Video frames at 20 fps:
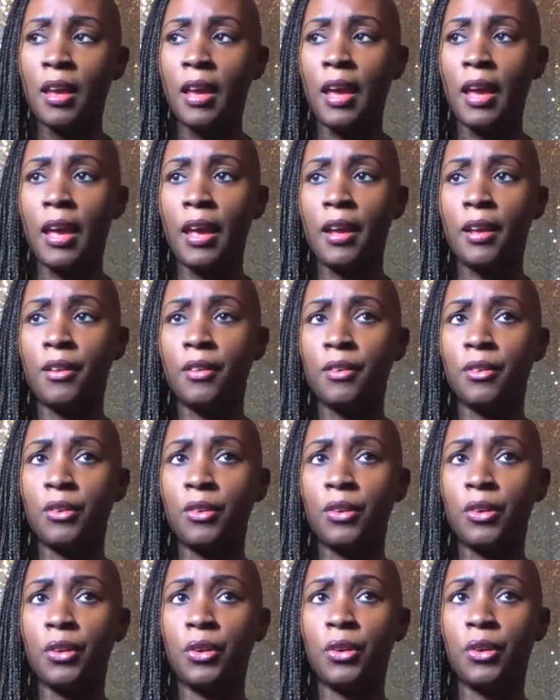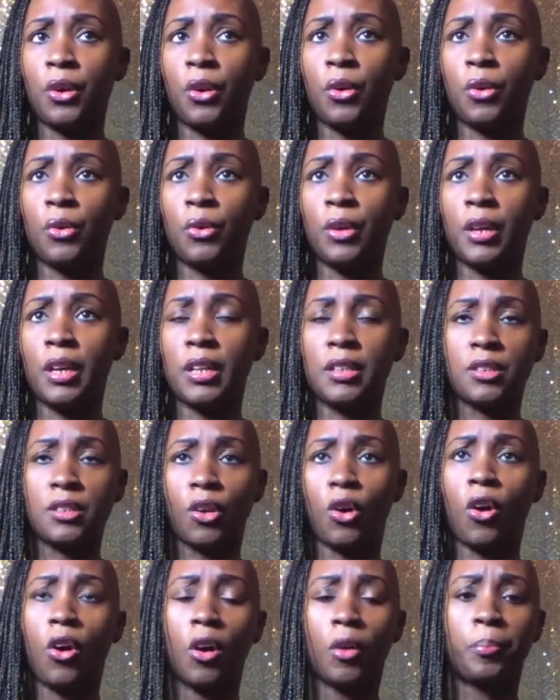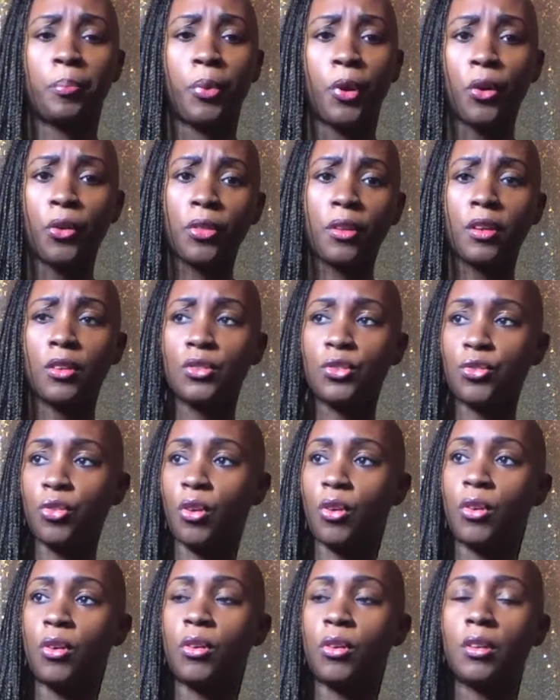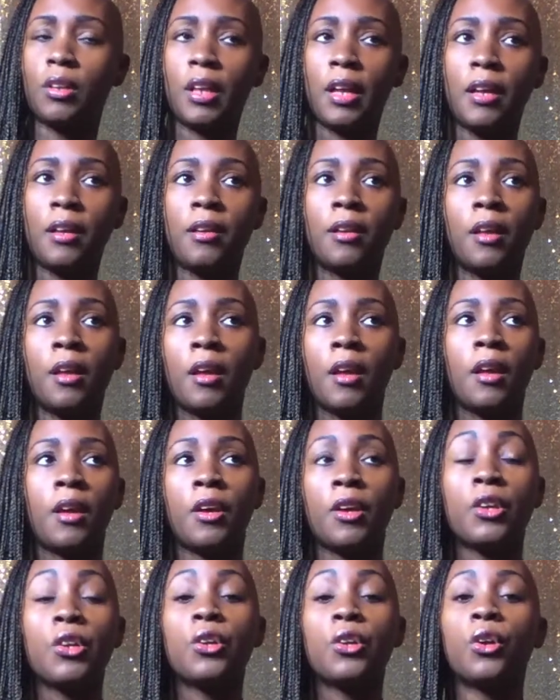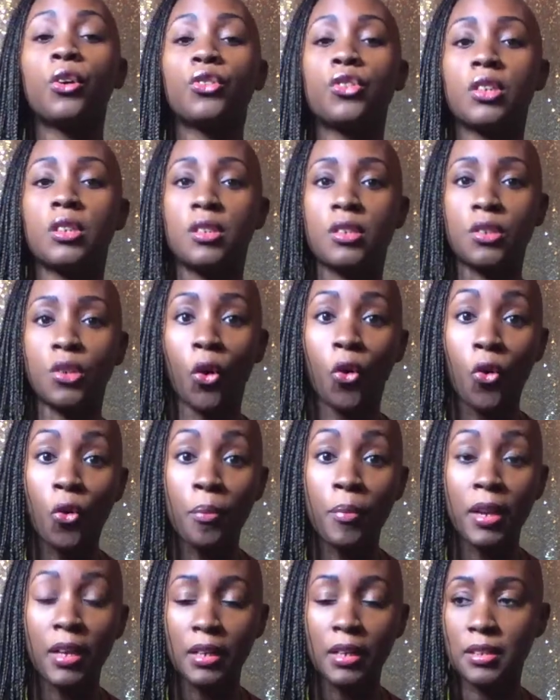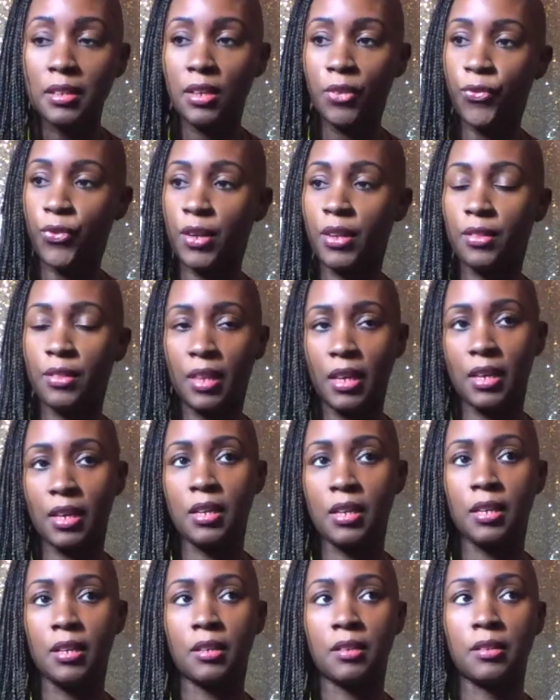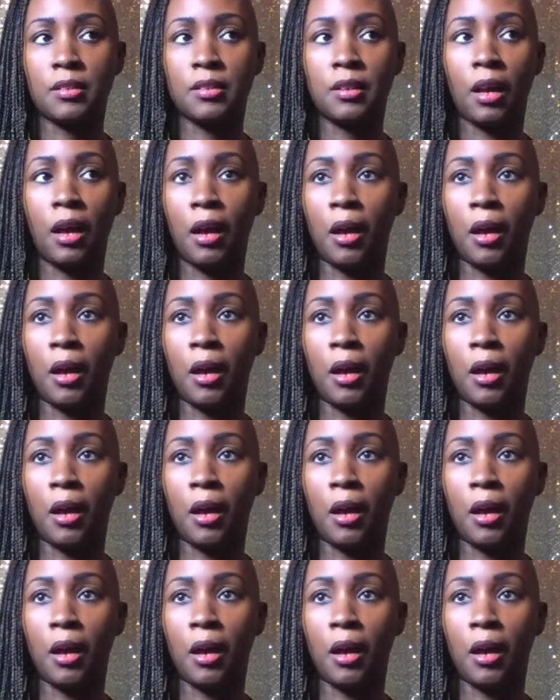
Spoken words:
And, you know, it's called birth control, and, you know, just so many different things.